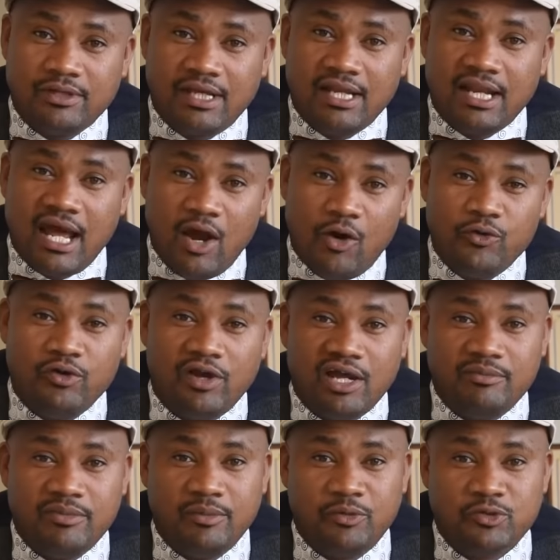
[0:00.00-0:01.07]
and how you
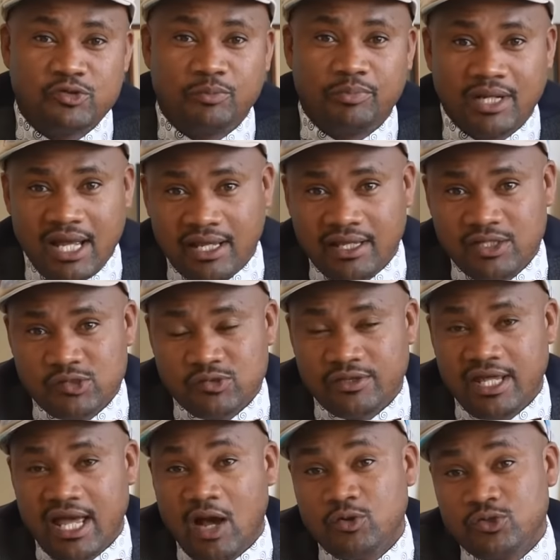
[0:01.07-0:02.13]
can be able to plug into
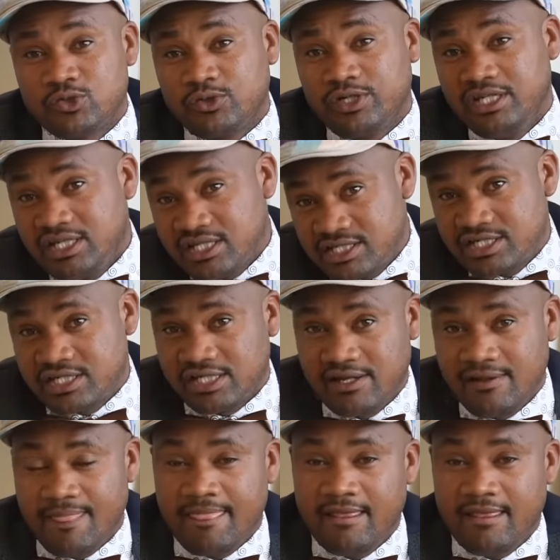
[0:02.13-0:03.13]
the auto industry